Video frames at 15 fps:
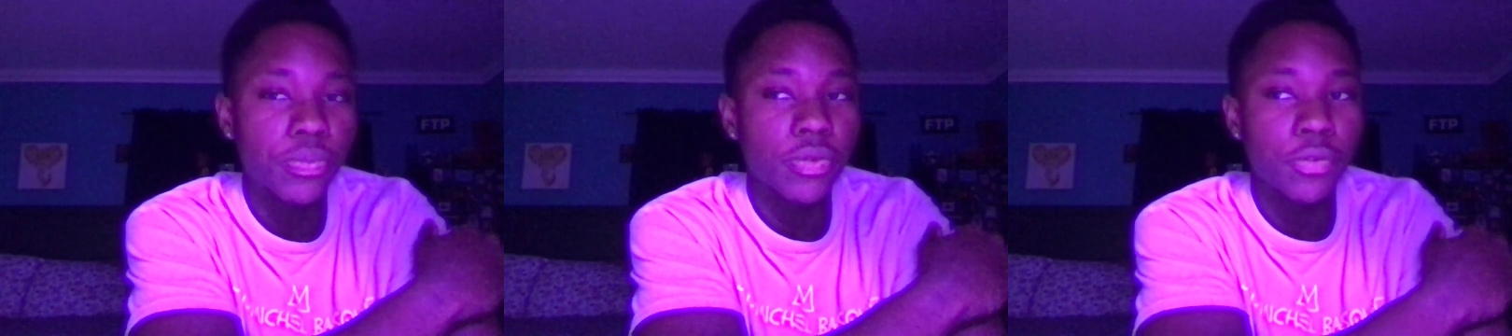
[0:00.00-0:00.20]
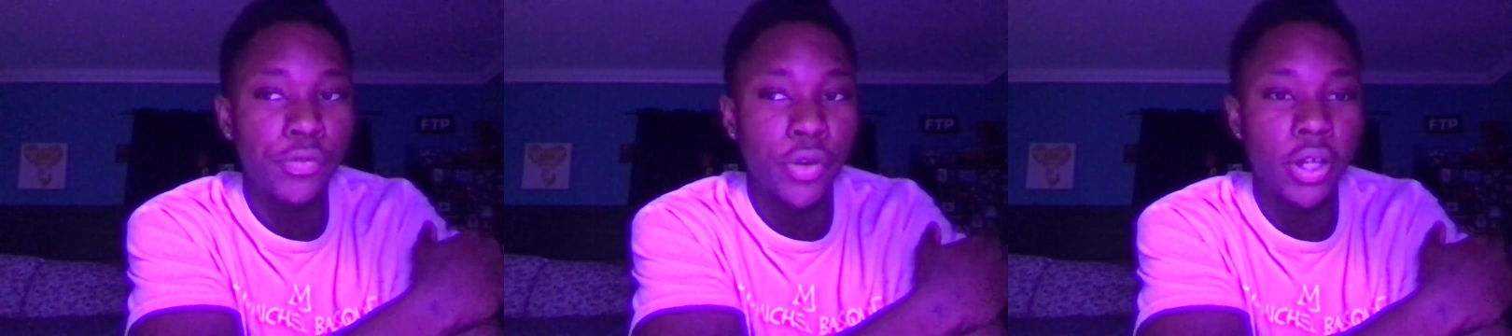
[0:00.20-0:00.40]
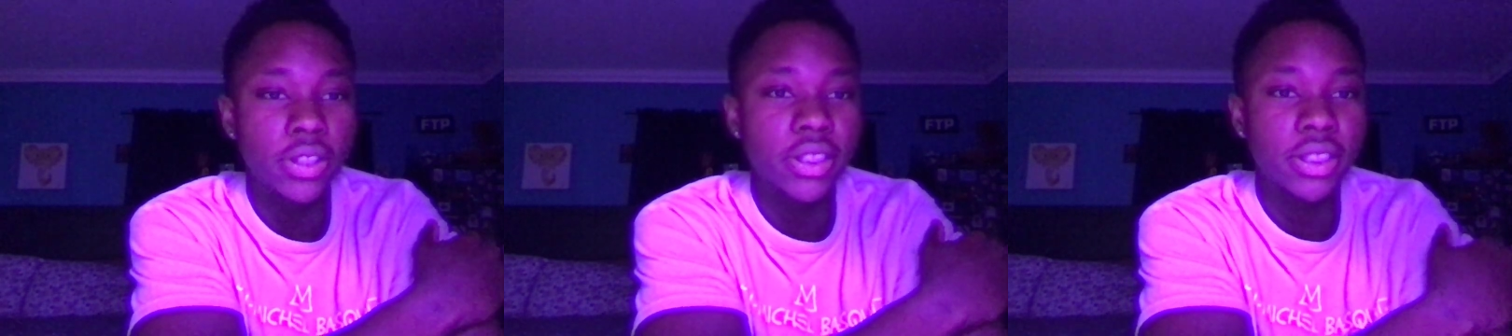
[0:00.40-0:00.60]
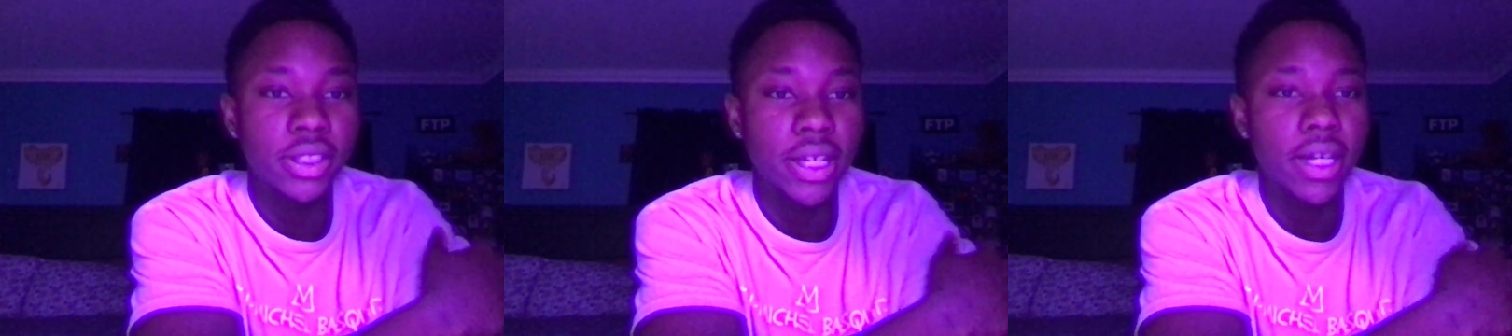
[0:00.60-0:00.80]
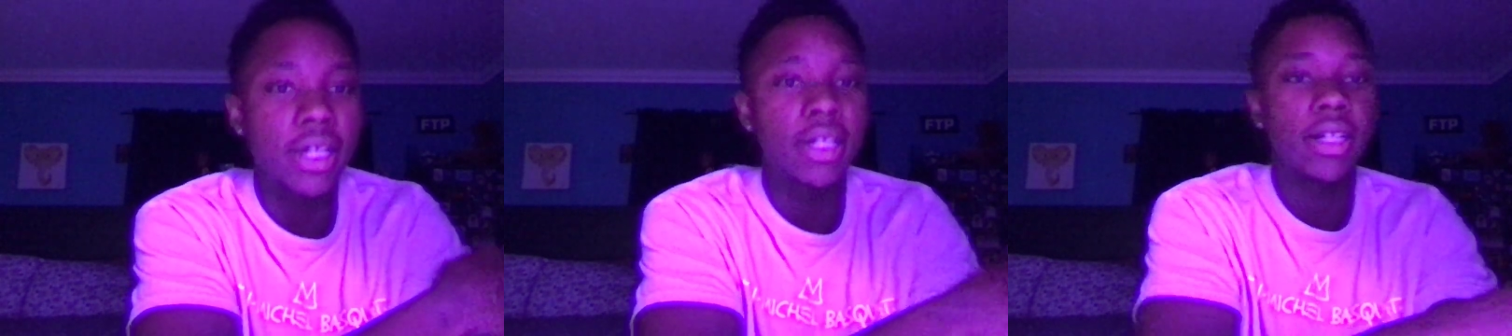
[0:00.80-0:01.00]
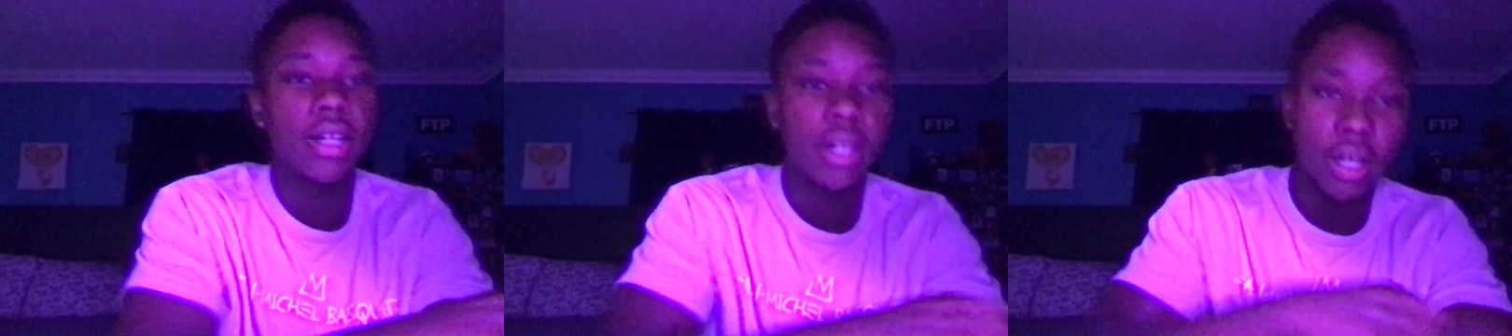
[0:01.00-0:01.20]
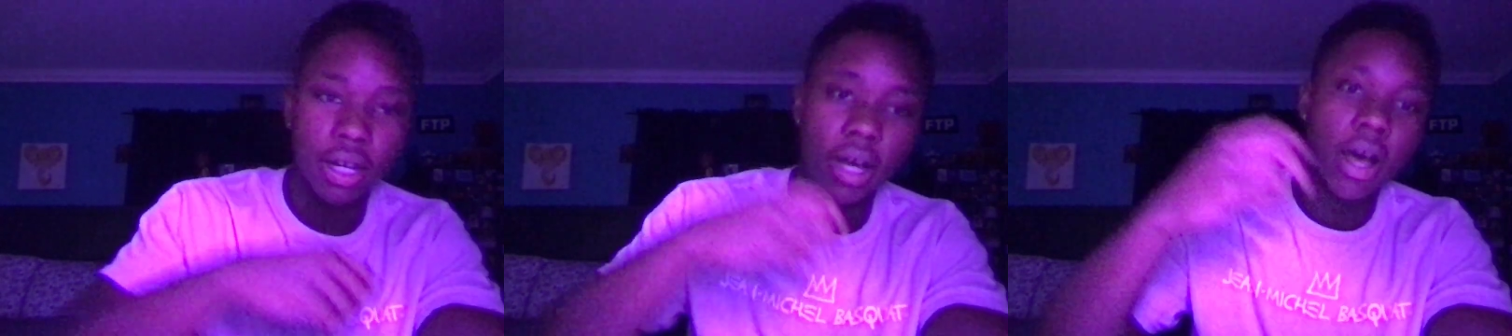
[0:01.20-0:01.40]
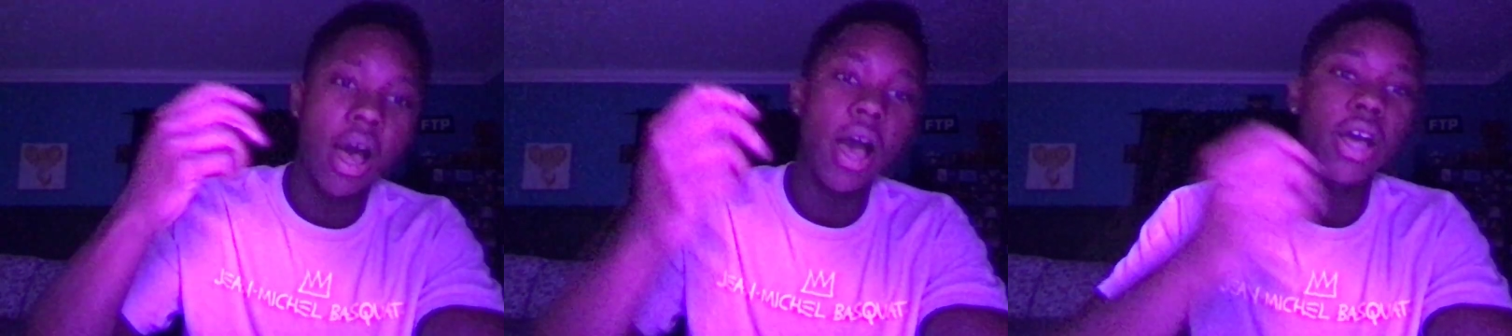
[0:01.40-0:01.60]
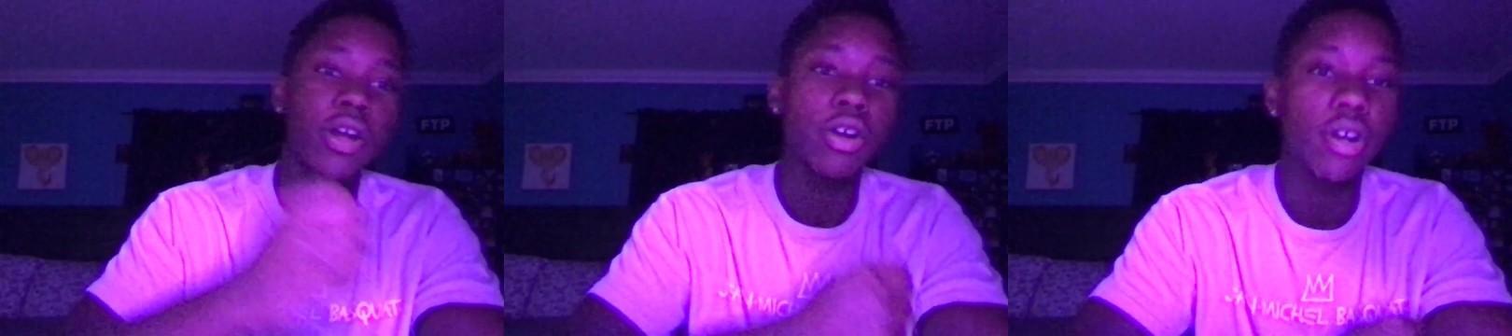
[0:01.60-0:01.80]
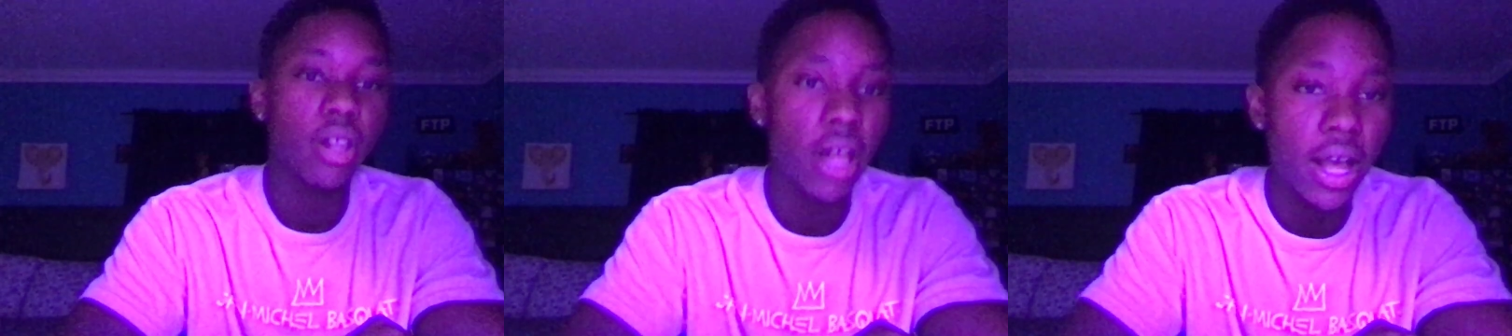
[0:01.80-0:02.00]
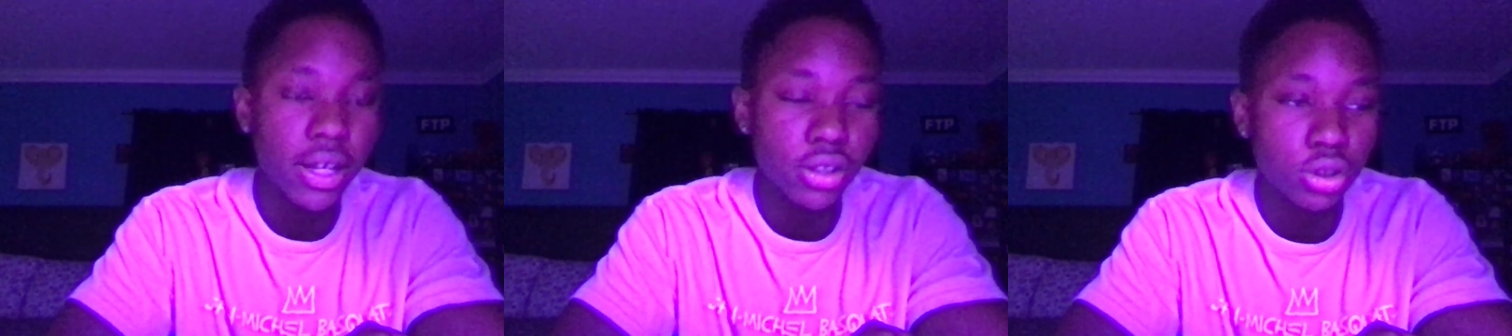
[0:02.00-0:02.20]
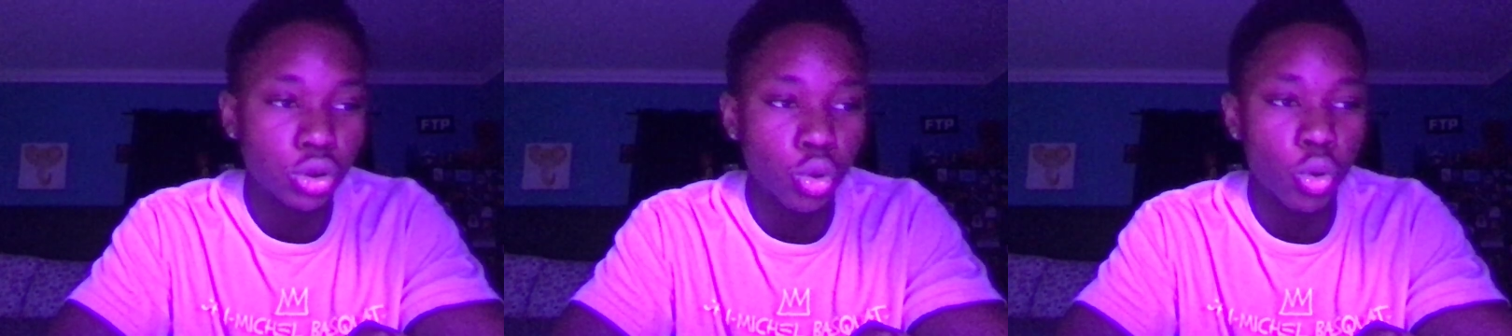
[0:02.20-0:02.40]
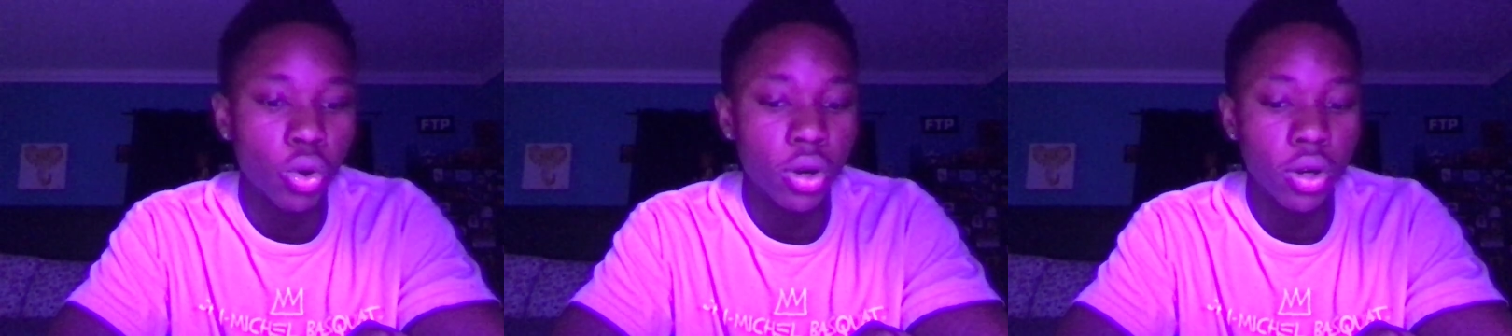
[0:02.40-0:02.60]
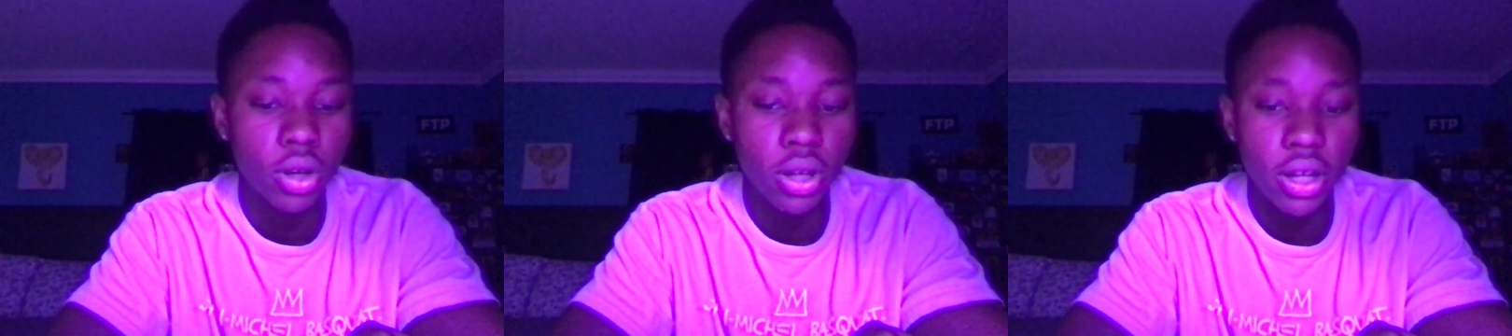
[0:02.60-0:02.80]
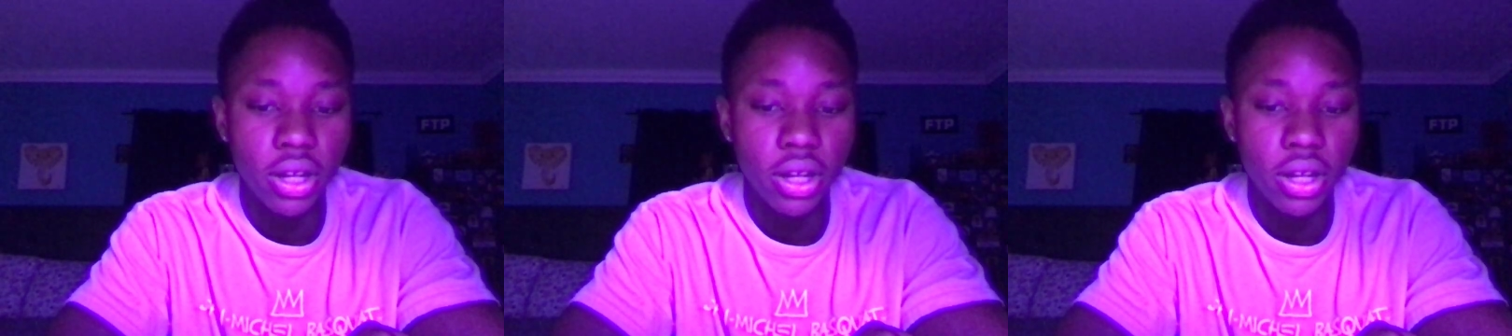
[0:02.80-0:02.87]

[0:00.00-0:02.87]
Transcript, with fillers: Vons is like an, a higher class store.